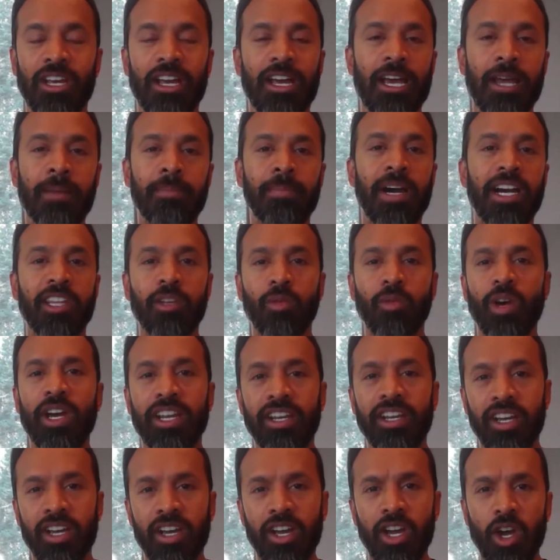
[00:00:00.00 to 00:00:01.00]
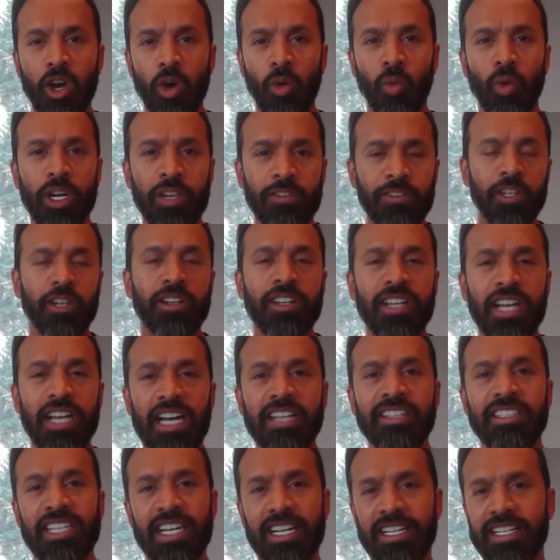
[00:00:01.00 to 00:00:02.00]
And by the way, what if your
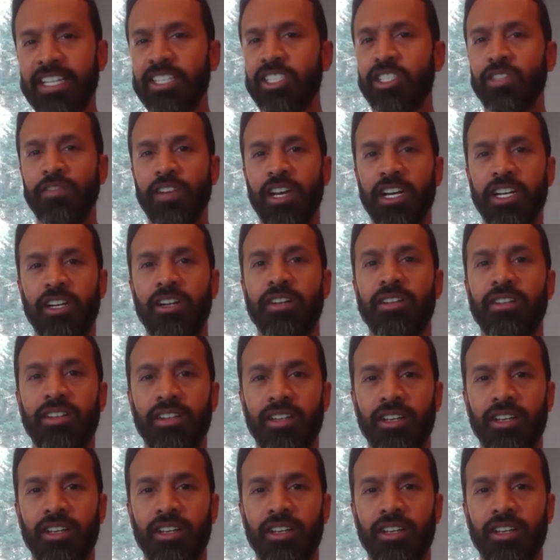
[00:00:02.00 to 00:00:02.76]
contact gets fired?